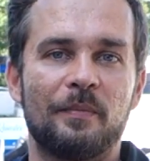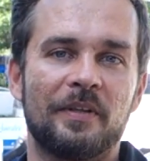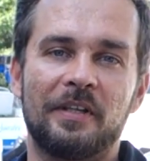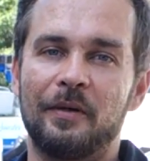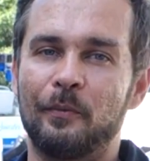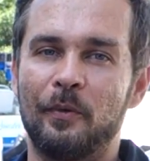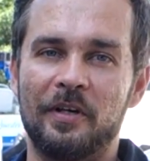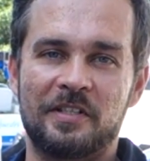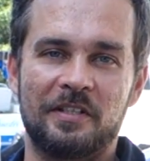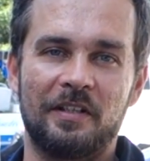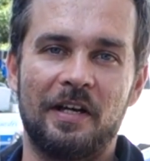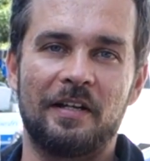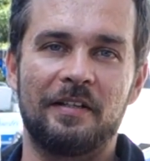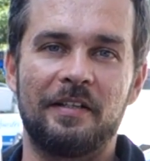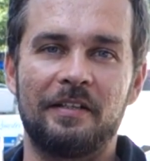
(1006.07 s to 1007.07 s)
but there was a
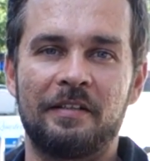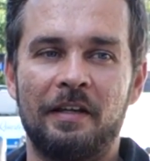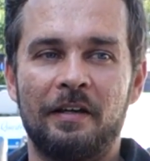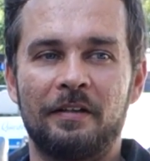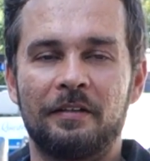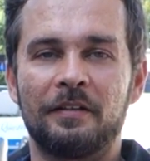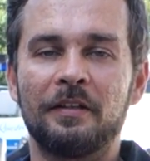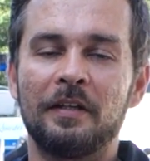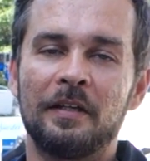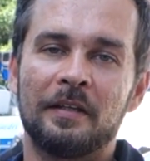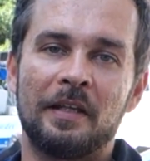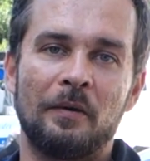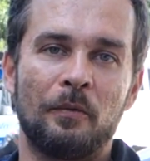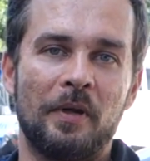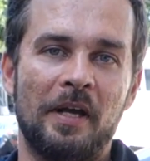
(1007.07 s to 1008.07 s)
lot of detail
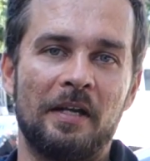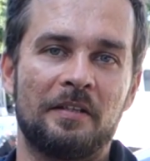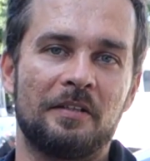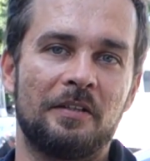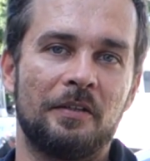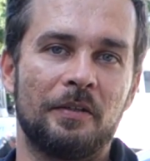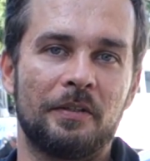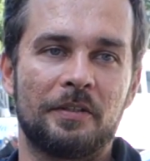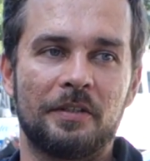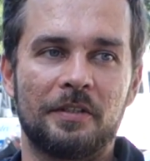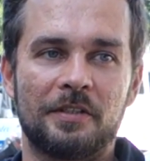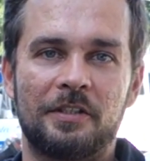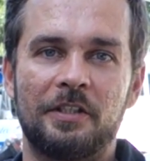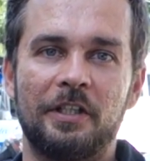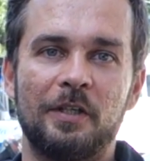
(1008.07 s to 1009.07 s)
that we had to do into
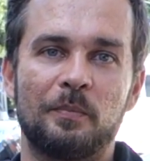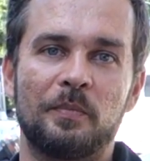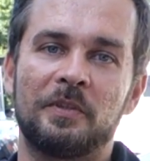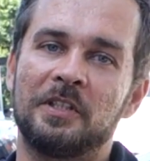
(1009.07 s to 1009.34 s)
this Jeep.